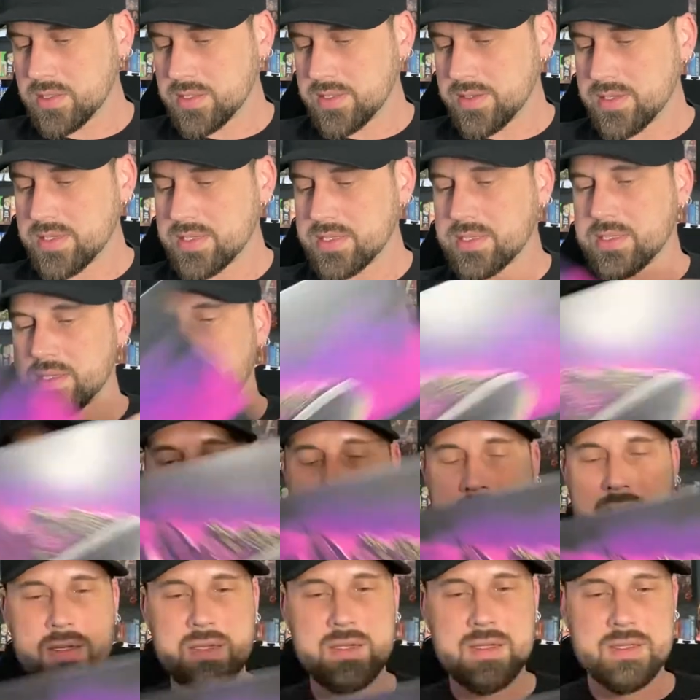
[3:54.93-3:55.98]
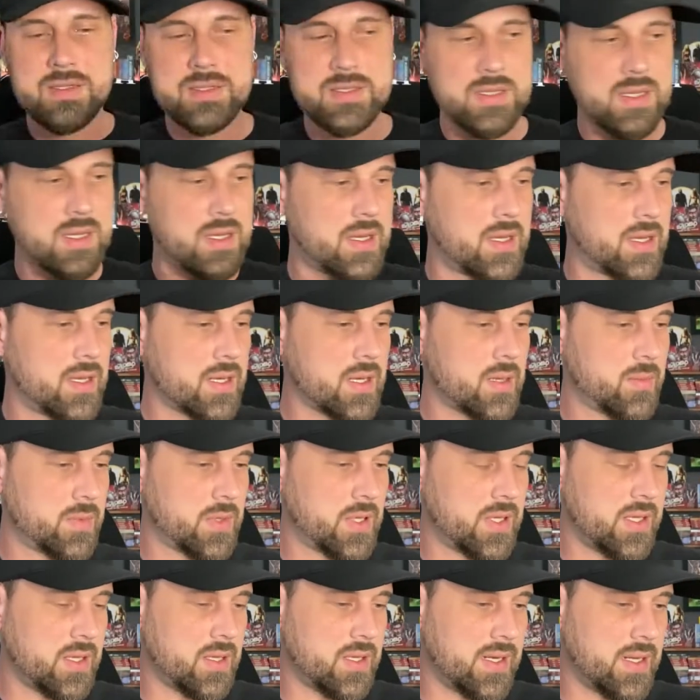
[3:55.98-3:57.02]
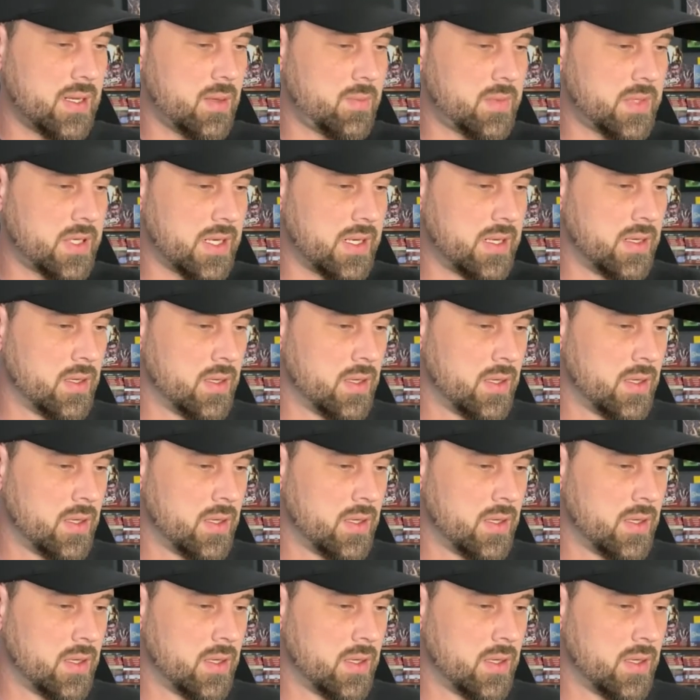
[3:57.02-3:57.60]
this side is completely empty.